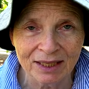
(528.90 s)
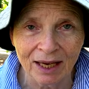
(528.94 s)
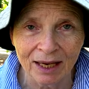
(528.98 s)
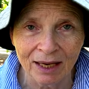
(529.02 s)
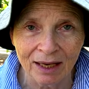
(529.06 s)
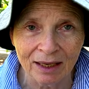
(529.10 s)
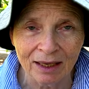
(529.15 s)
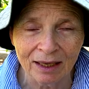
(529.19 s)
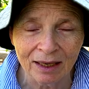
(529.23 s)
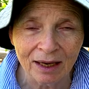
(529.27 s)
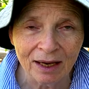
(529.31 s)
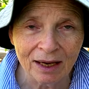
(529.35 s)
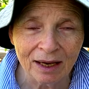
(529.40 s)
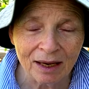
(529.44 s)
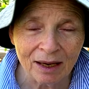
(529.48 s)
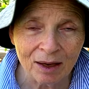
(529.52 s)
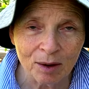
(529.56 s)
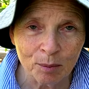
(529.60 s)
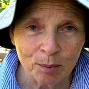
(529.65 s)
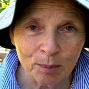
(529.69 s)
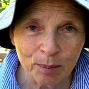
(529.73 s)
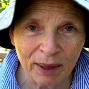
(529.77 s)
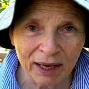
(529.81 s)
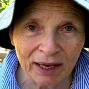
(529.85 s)
get
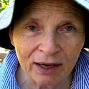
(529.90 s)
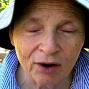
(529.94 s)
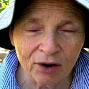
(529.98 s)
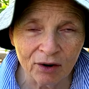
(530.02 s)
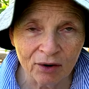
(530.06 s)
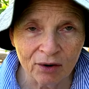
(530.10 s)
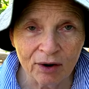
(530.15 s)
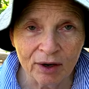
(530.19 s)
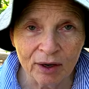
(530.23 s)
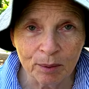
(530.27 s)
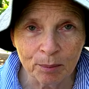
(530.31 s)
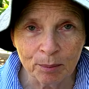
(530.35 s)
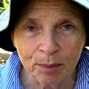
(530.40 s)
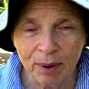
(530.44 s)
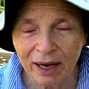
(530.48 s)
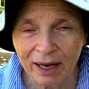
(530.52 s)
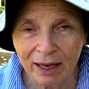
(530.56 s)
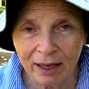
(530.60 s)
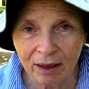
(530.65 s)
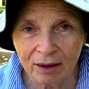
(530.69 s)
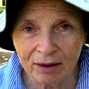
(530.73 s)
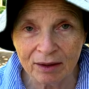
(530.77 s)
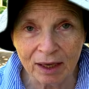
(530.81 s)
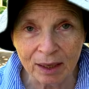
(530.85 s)
bigger and
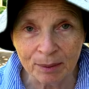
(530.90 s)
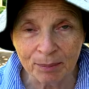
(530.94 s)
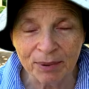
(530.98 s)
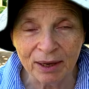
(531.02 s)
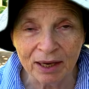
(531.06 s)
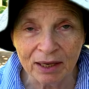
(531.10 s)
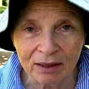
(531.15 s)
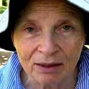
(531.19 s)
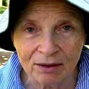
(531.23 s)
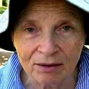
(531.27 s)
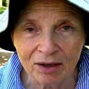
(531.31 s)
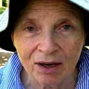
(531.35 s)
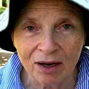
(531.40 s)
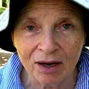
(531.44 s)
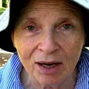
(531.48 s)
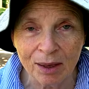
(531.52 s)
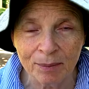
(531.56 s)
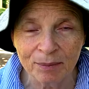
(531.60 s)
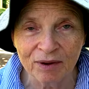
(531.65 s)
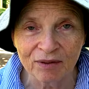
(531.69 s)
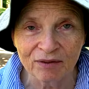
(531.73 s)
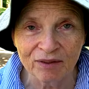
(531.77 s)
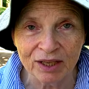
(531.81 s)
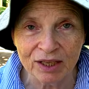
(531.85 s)
piled up on
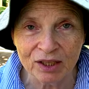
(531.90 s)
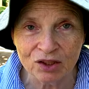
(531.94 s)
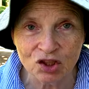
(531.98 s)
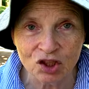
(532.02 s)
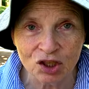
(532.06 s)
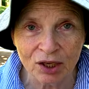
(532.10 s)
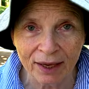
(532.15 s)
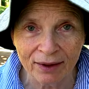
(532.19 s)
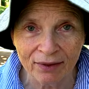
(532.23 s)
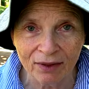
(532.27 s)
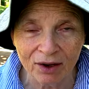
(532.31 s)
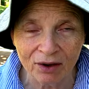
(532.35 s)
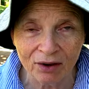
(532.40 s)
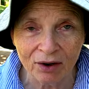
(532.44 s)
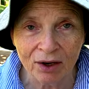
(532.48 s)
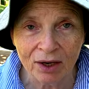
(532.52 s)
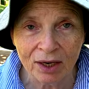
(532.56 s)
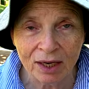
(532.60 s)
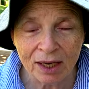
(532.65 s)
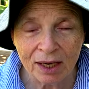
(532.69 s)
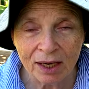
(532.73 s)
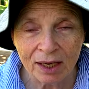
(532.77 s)
top of each other,